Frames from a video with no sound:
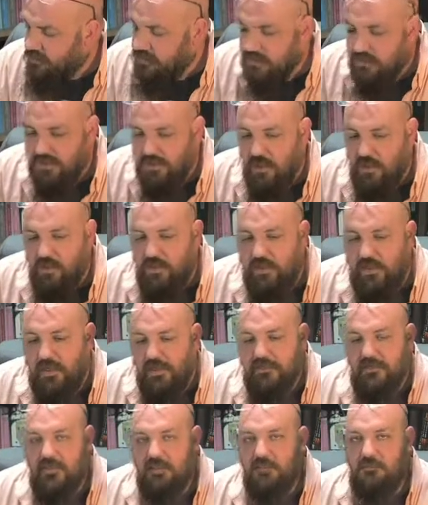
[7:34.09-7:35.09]
So we get
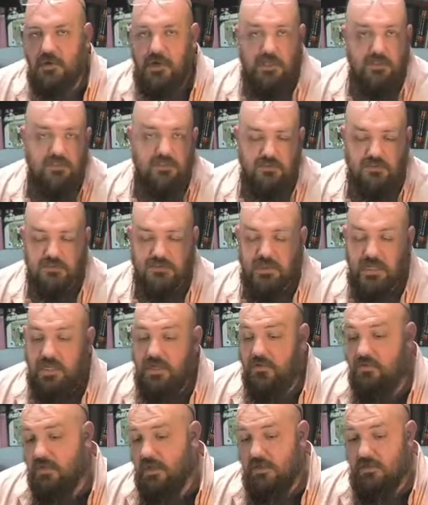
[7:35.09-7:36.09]
that the monsters, like
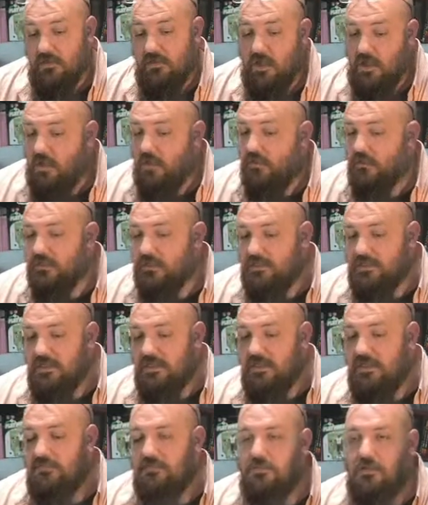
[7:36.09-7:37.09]
Grendel, all
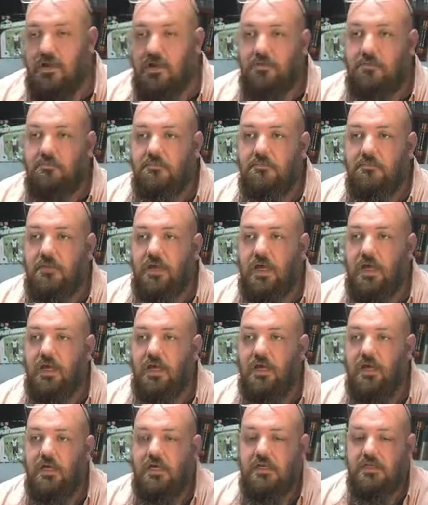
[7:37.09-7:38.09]
descended from
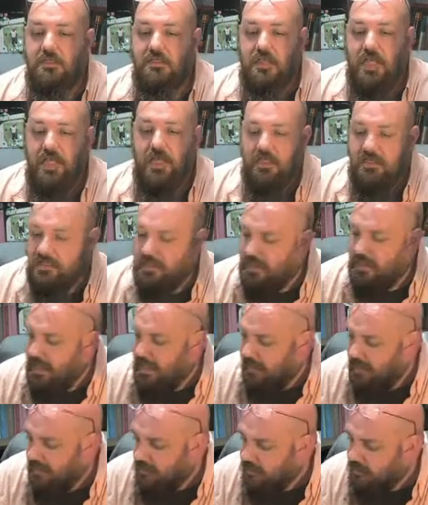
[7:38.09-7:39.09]

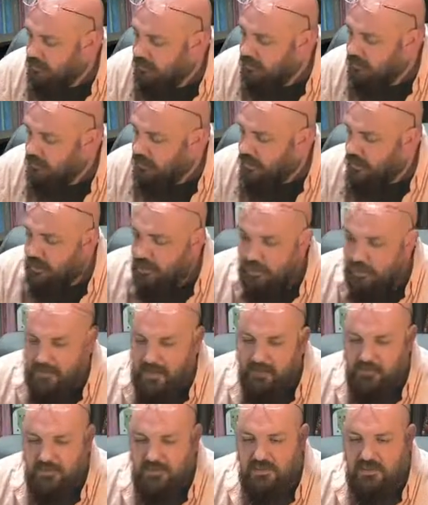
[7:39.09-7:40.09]
Cain. That
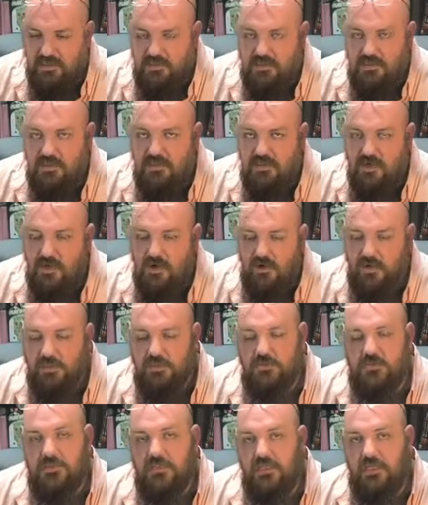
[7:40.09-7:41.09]
was his curse,
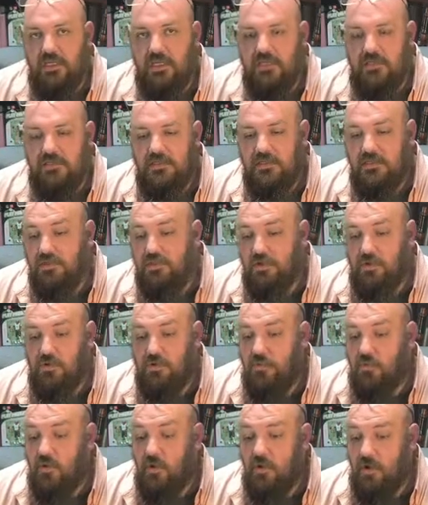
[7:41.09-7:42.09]
was that his children
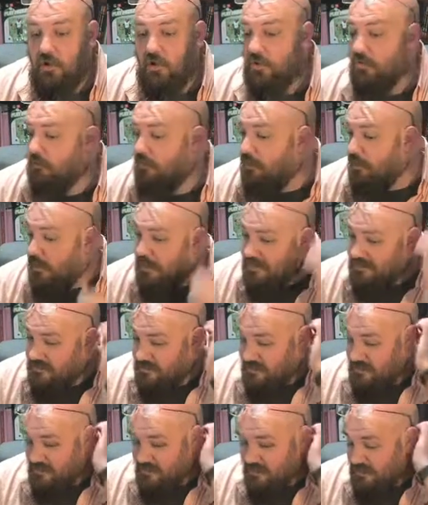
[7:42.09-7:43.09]
were all
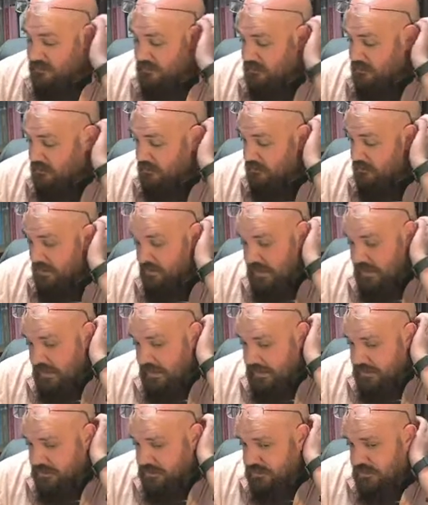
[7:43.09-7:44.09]
monsters. So
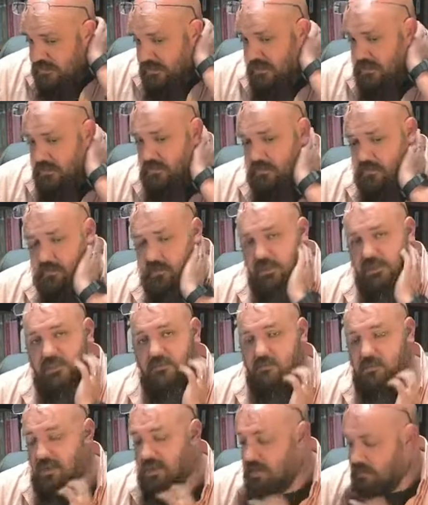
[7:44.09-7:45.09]
interesting little
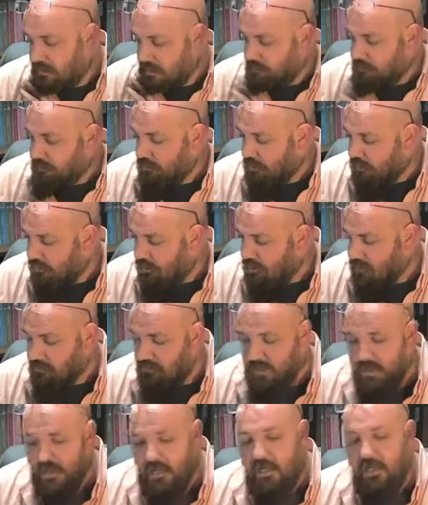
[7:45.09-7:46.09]
spin to put on it,
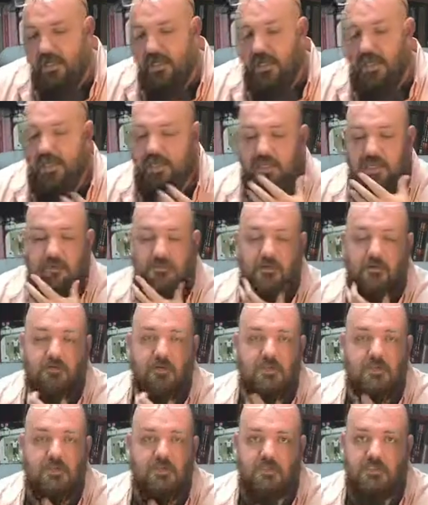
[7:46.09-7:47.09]
right? And again, the
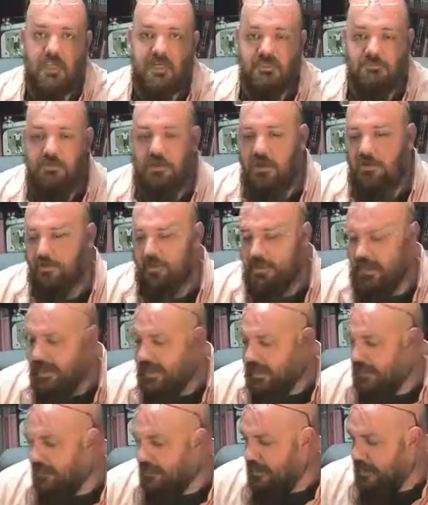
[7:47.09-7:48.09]
original text probably wouldn't have
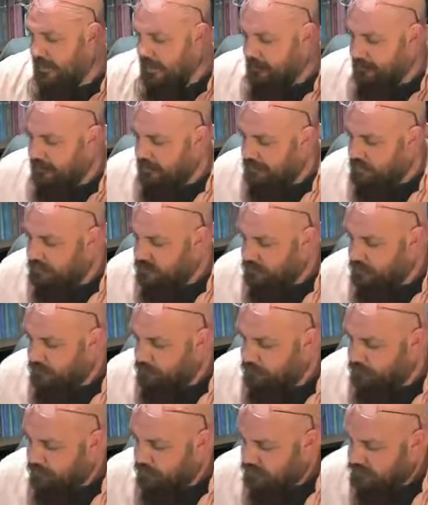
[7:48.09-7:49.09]
had that, but it's still
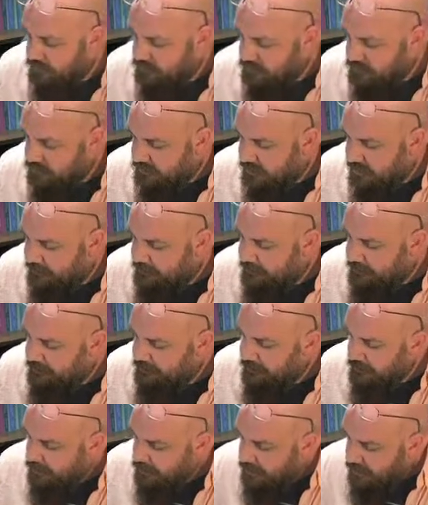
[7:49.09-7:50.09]
pretty useful stuff.
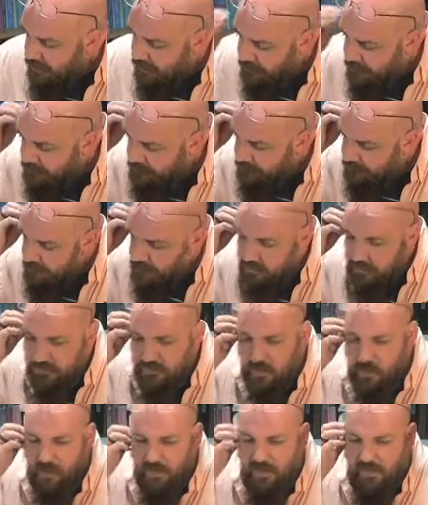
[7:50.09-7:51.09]

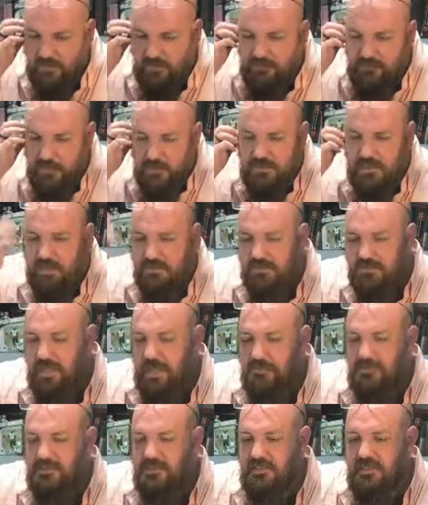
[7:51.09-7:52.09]
So the first time this
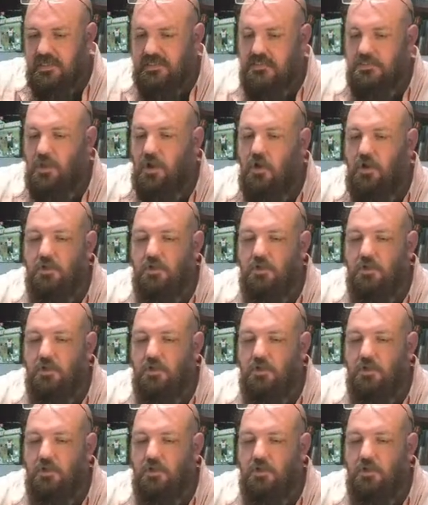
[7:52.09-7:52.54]
happens, it gets dark.